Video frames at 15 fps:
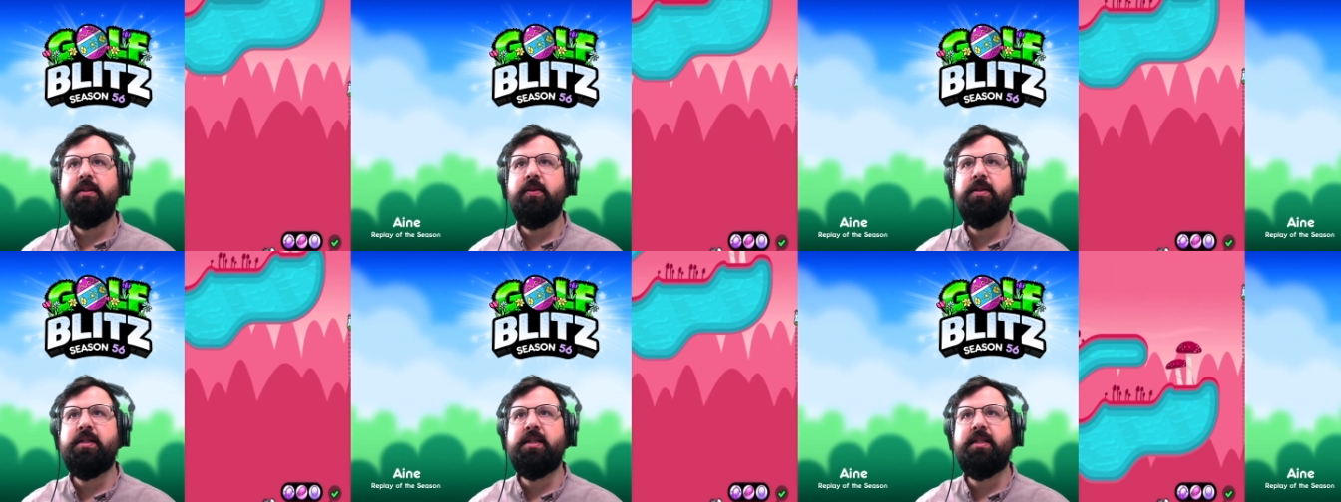
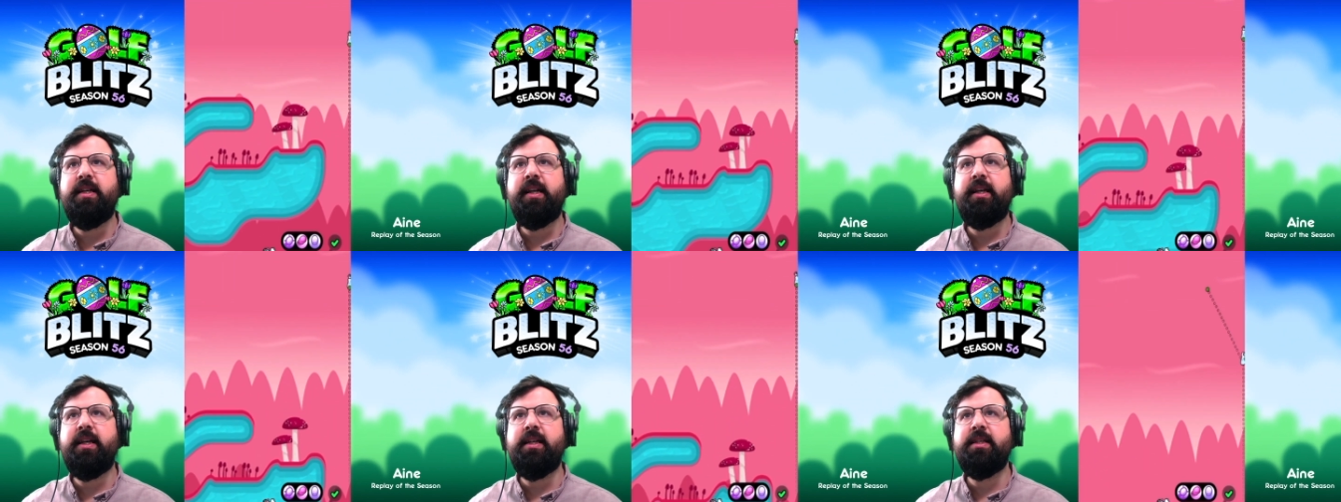The
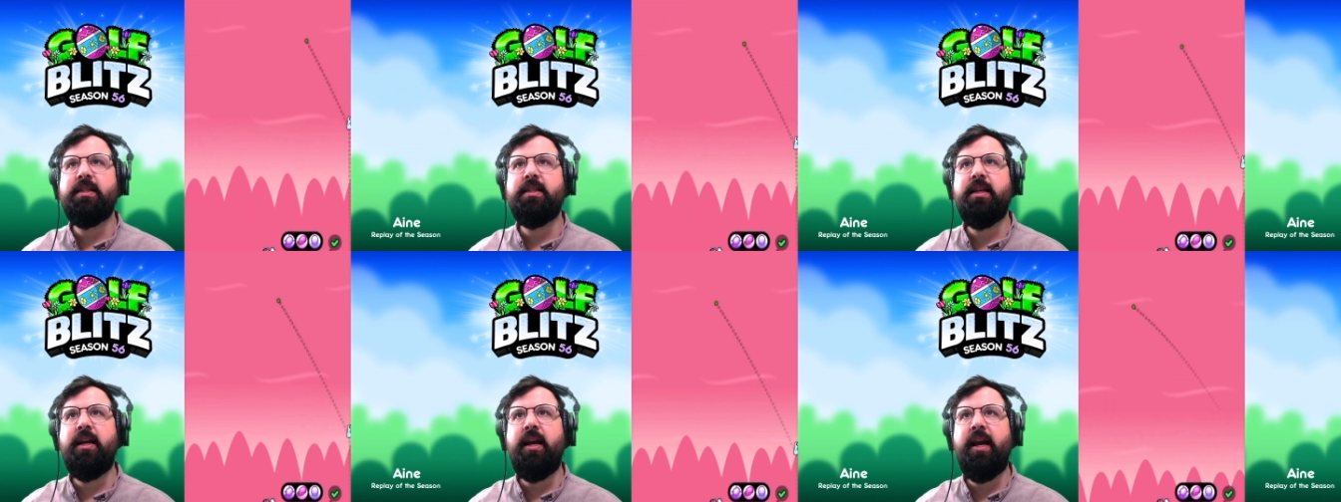
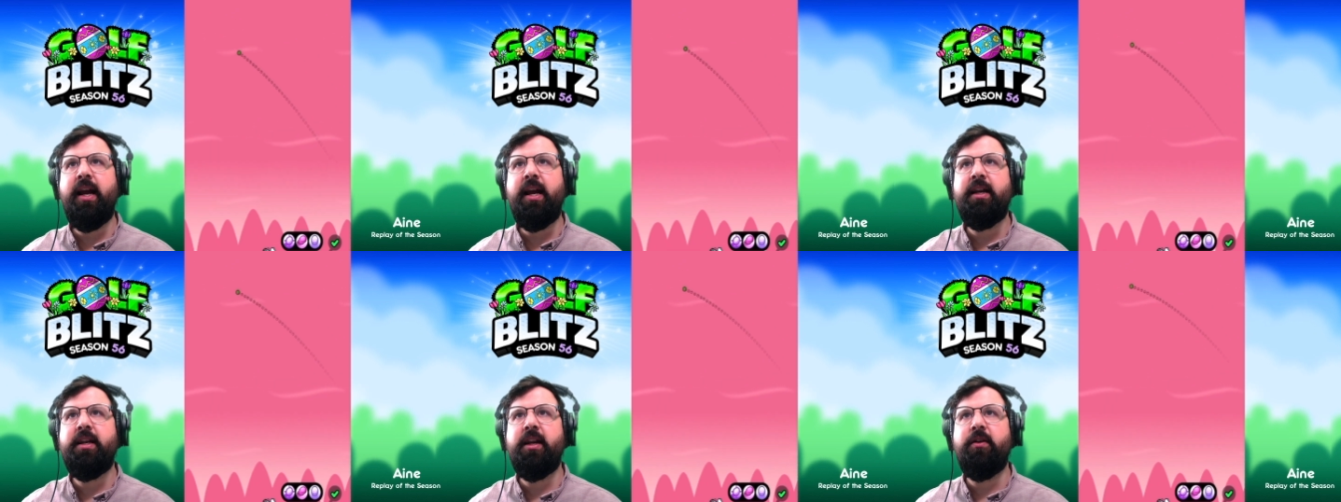stickies,
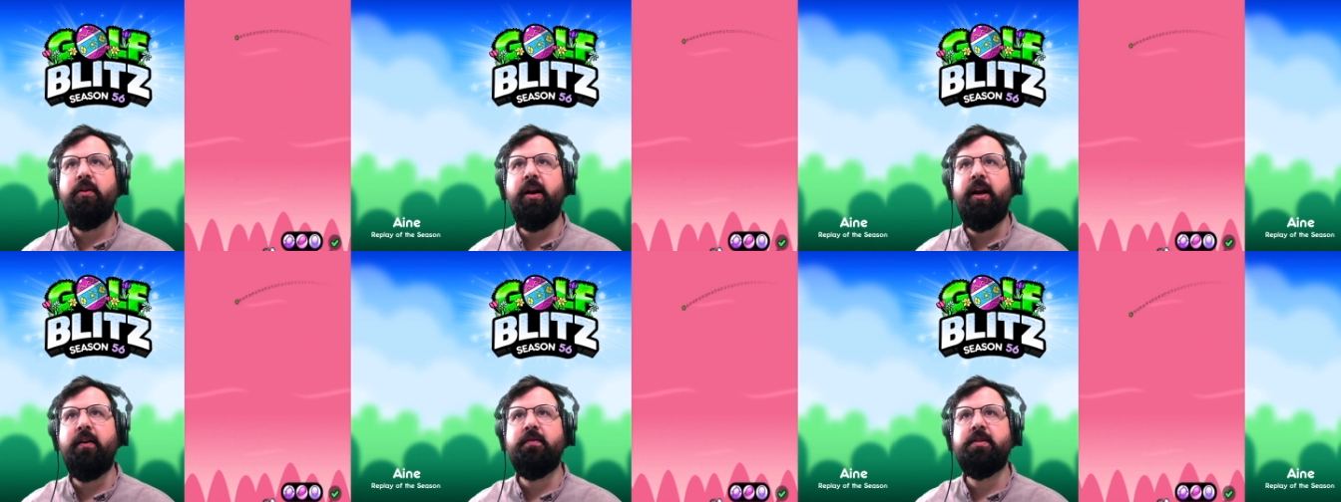
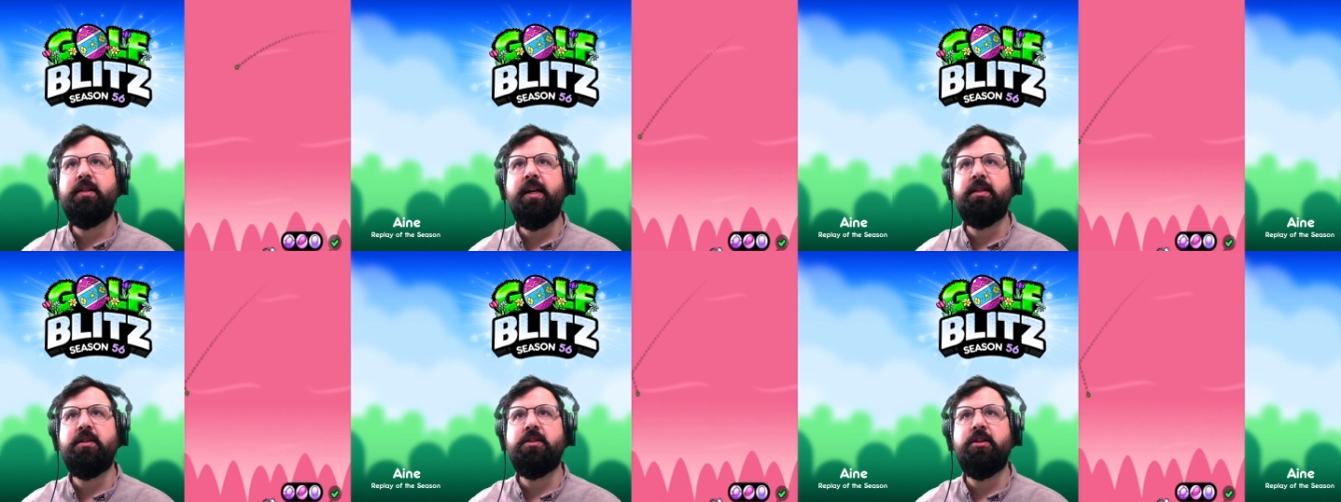anti-grabs,
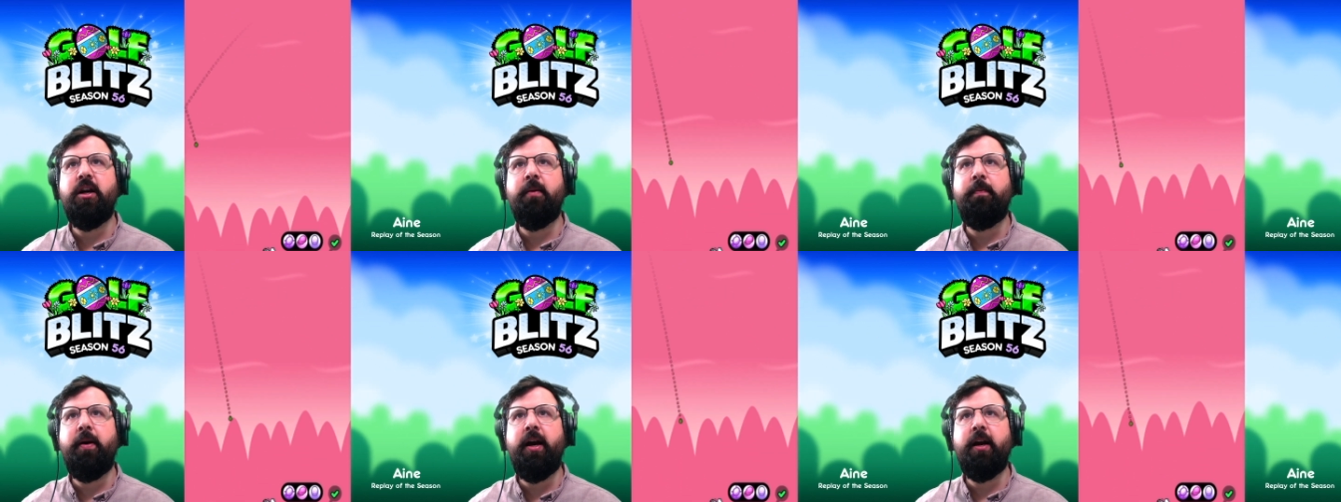gets a
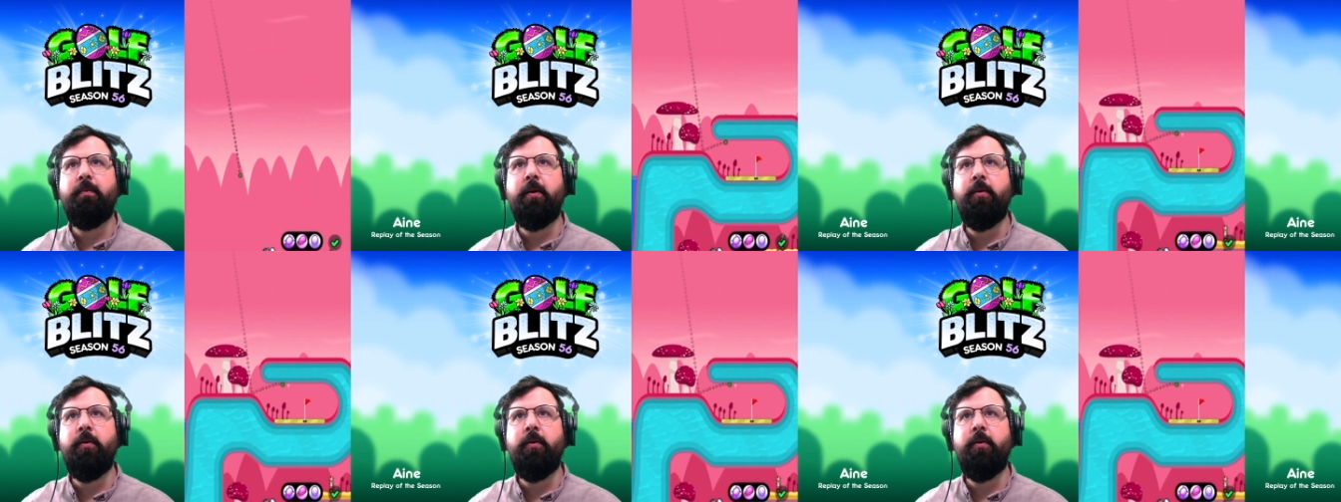shot back.